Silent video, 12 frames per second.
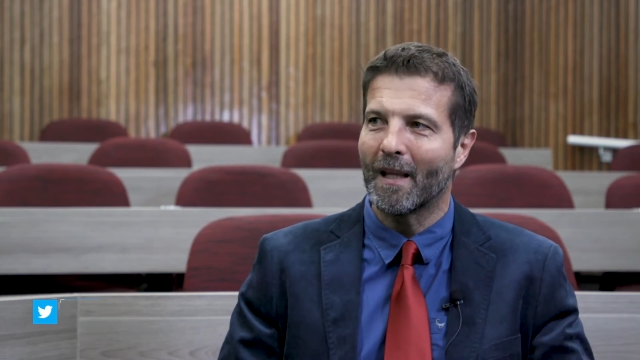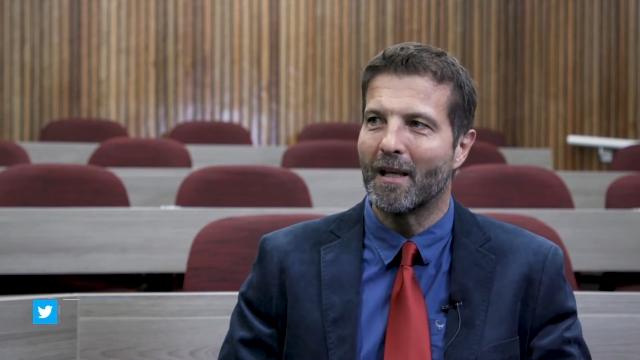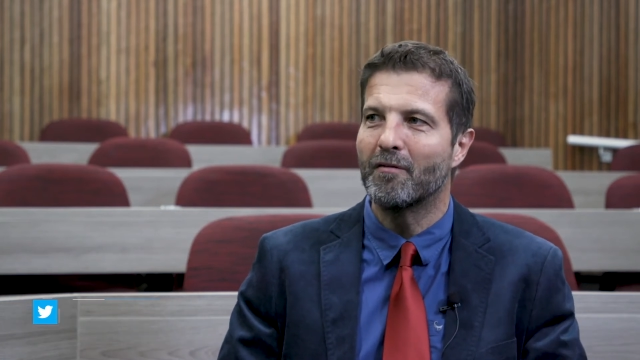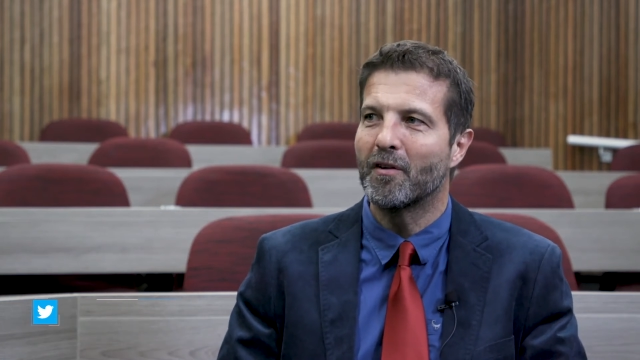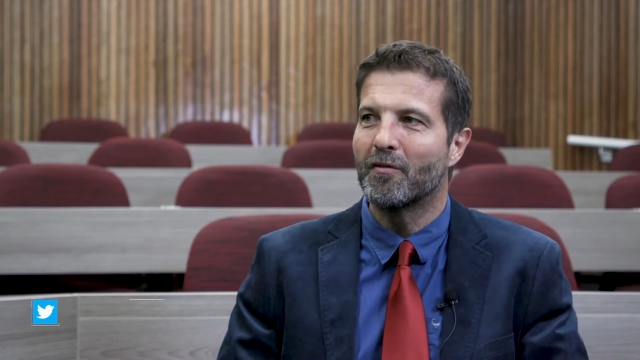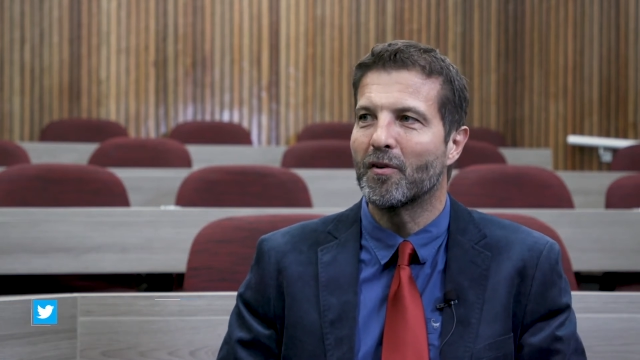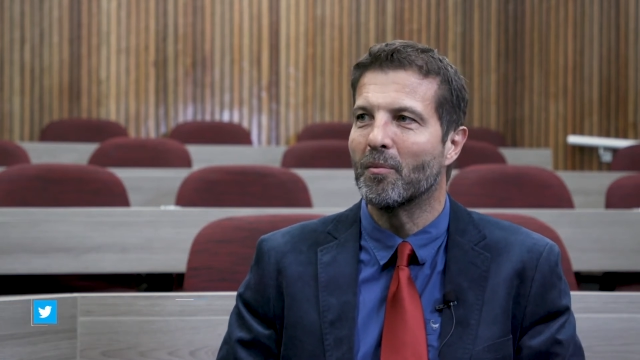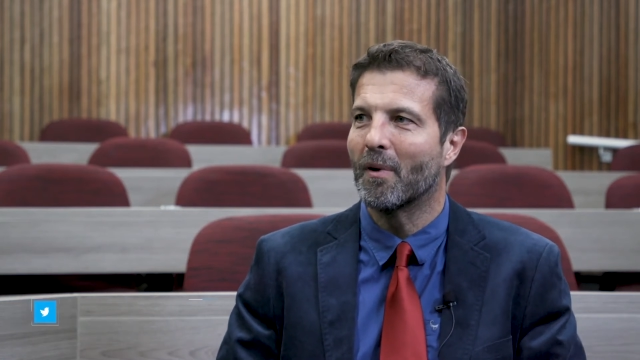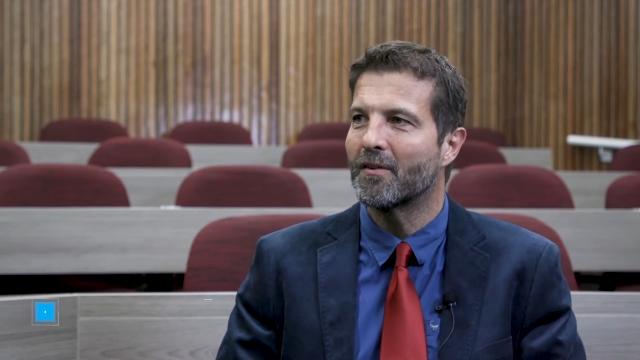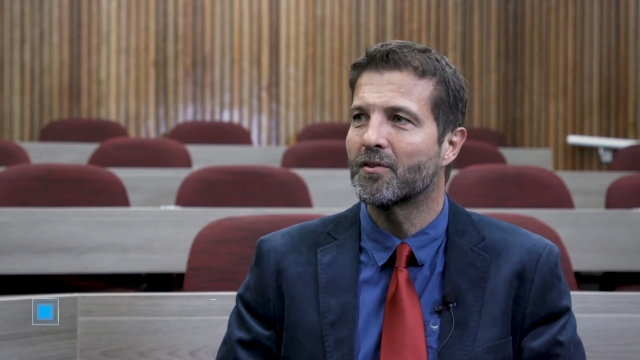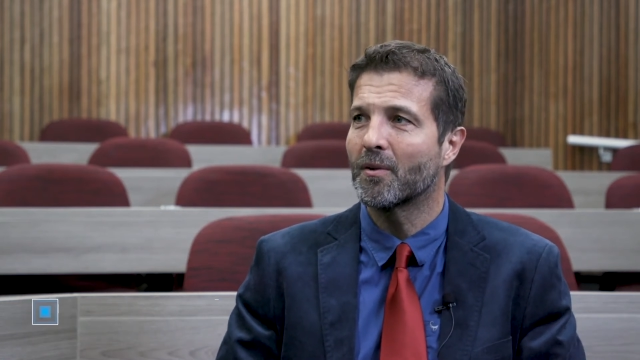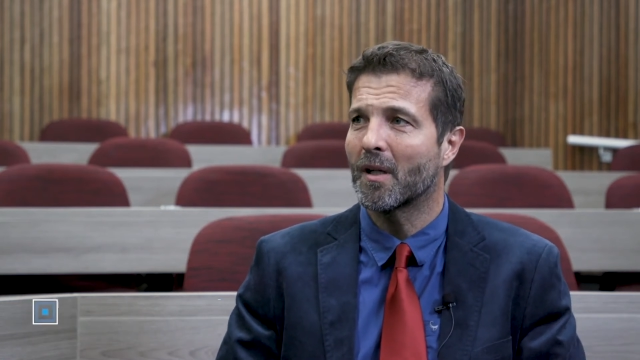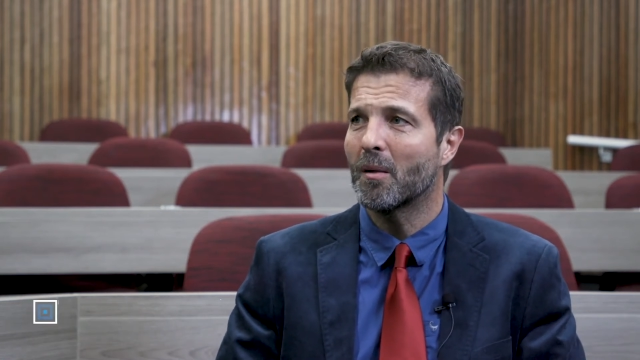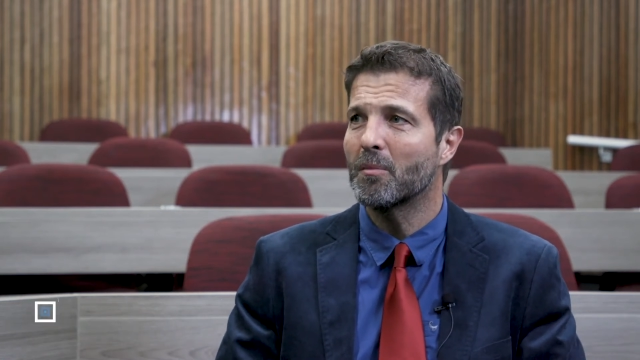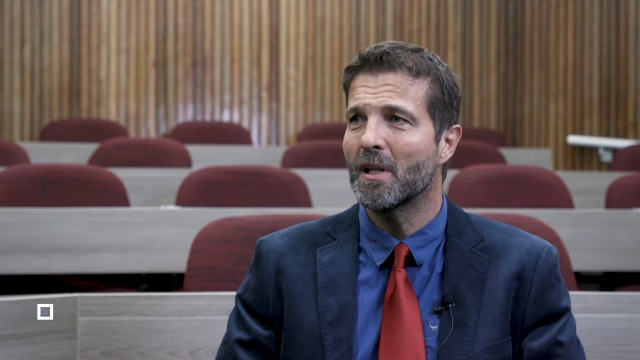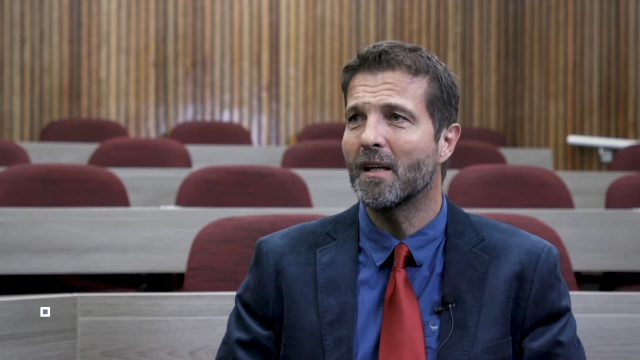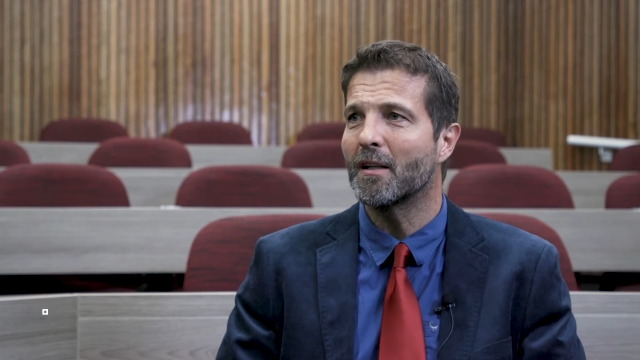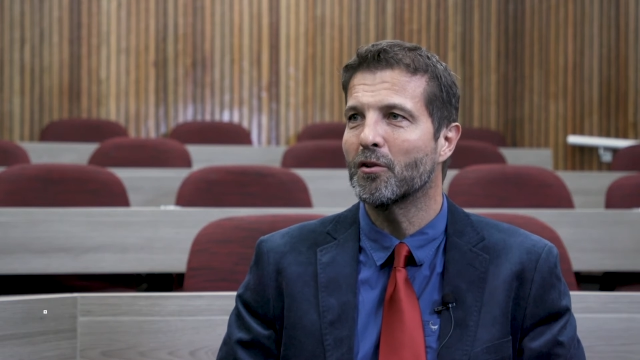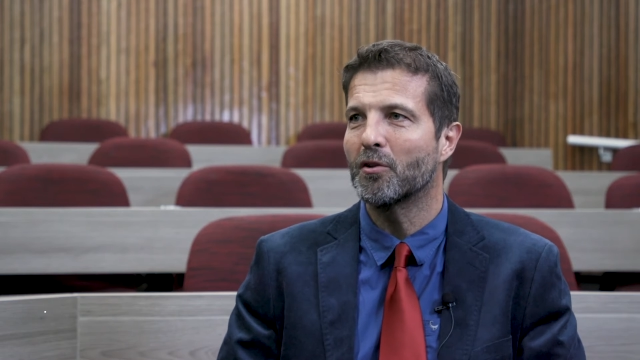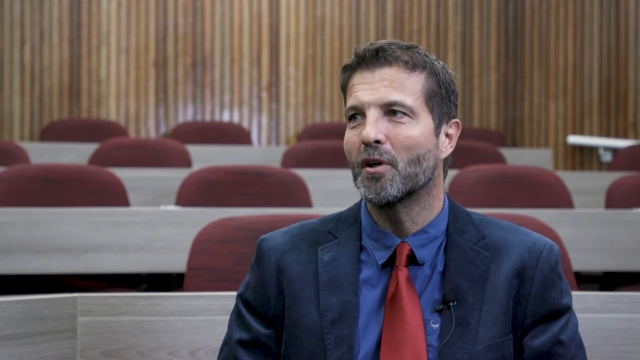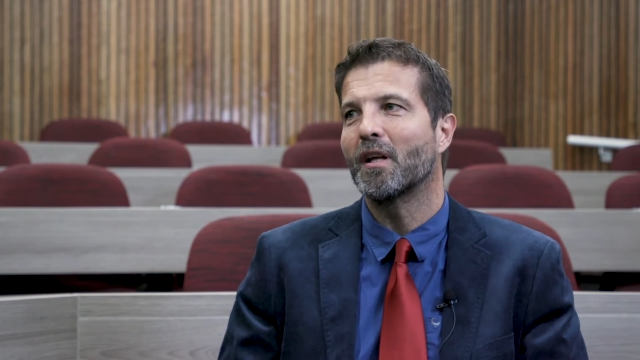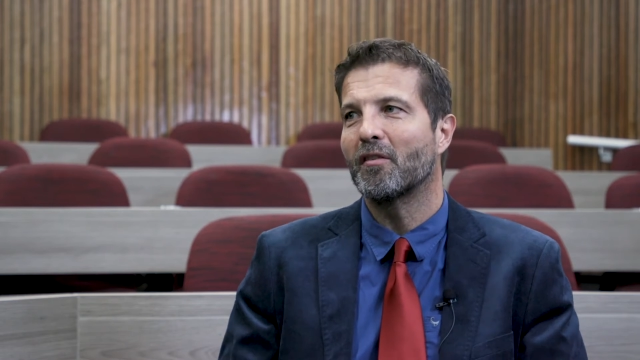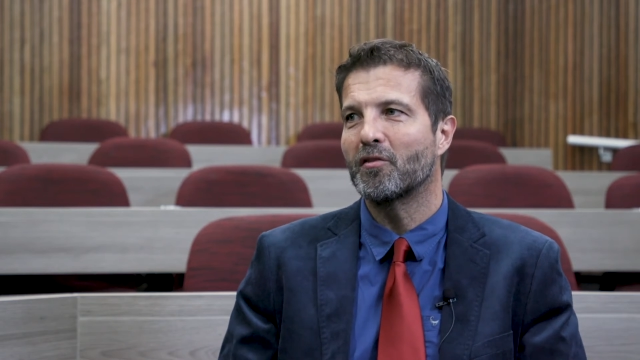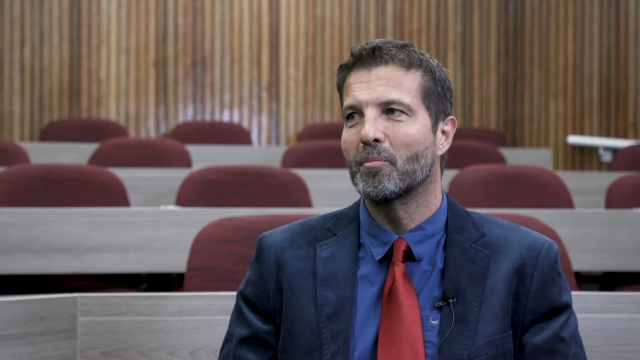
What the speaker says: every few months to come here, and you don't have